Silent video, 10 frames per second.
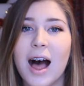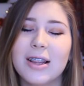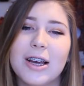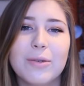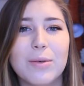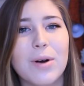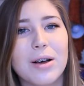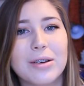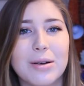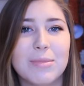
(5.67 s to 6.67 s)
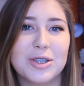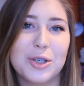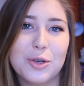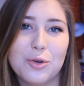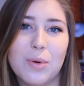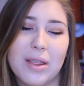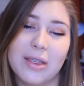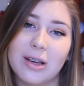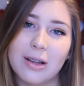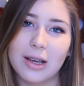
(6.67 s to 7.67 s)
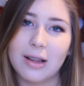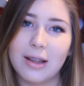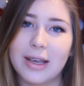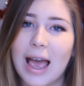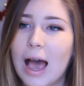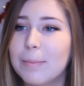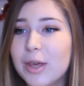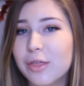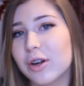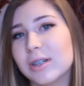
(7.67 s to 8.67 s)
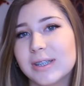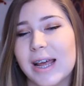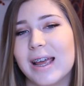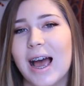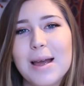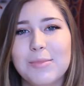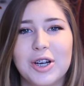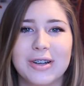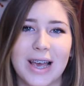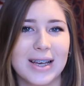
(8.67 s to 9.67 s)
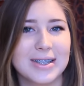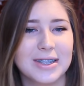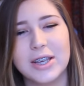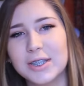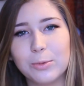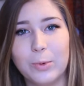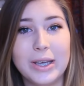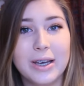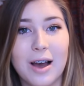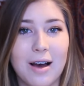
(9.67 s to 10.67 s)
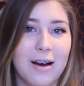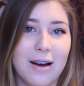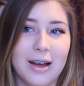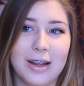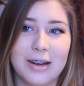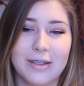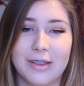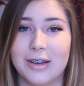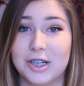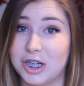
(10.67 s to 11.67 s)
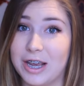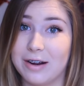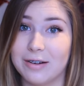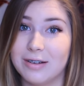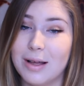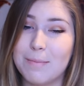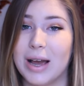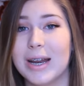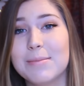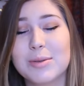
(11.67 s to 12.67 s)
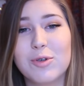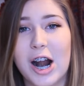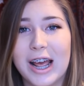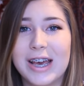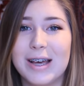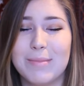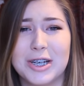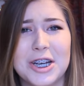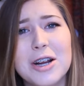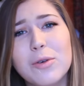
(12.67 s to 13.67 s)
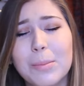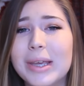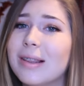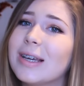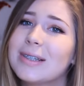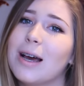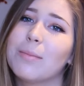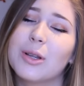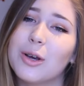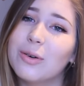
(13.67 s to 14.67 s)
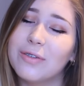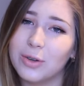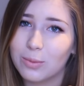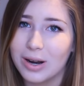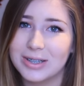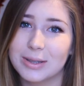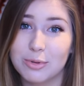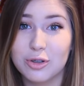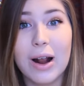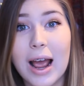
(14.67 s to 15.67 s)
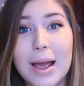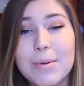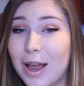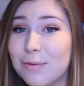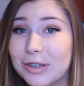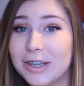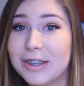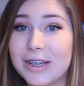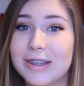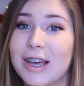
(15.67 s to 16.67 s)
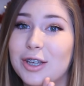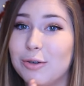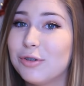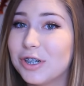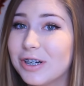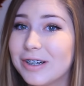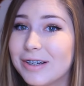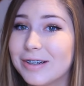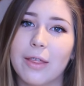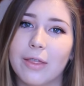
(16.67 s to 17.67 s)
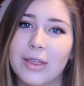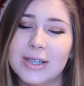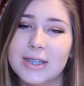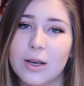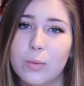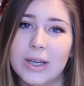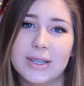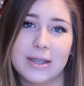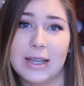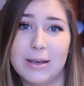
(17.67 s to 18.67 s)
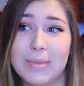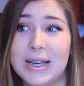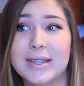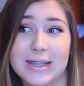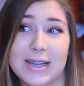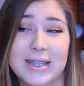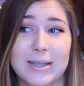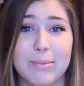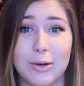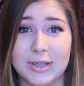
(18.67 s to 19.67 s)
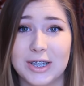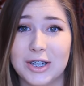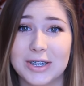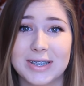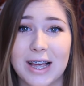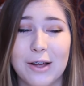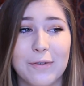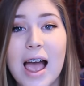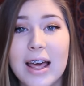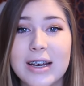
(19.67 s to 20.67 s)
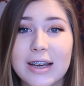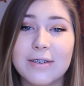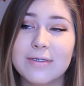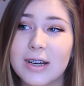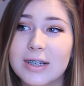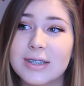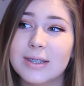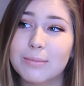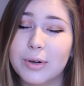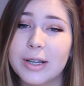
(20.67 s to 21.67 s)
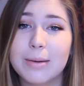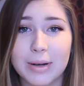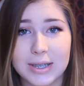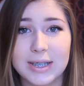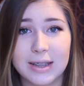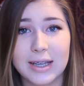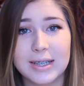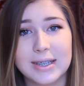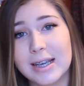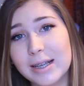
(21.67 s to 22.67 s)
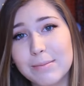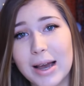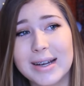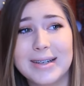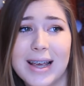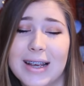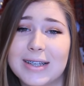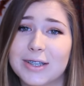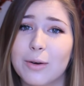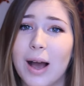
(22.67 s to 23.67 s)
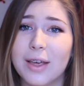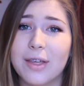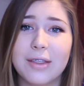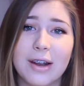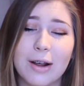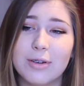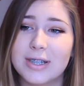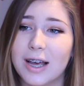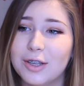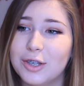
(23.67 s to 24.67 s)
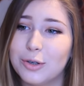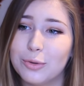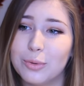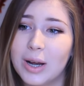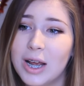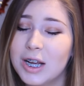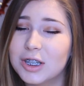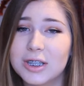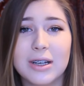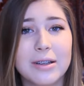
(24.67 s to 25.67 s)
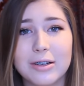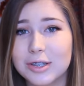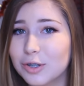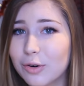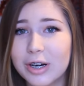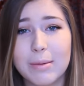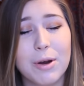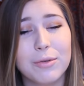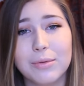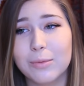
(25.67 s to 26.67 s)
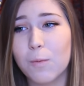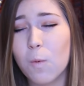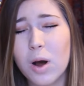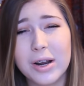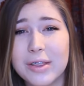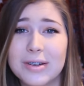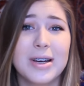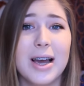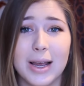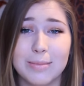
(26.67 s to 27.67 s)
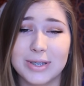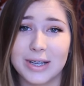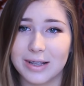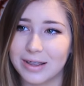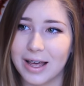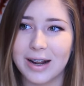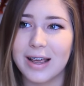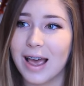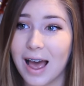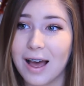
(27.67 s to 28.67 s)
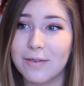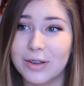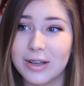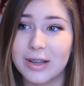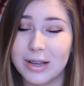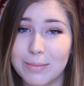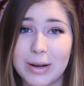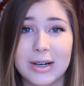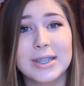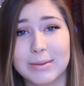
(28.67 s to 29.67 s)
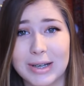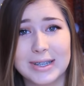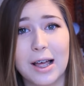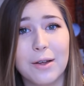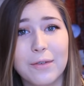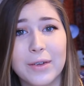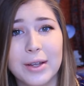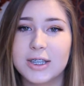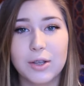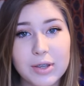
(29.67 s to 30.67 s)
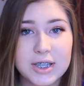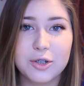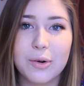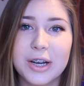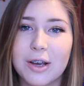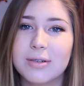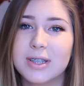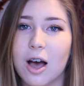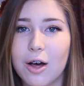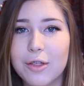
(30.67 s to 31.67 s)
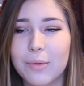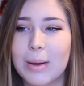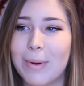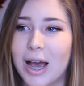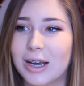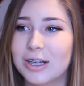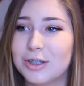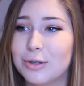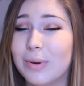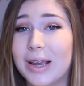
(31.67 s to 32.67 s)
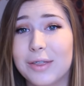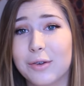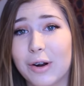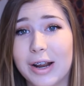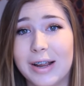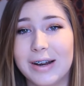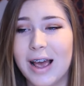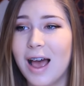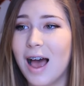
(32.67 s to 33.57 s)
Hello and welcome to the Clique, Clique. Happy Thursday. I'm your guest this week on the channel. My name is Mariah and my channel will be linked down below if you want to subscribe. I really think that you should. This week's theme is exposing yourself, and I have done some pretty embarrassing things in my day, so I thought that I would tell you just a little story about one of the times that I have embarrassed myself. So this story goes all the way back to 8th grade.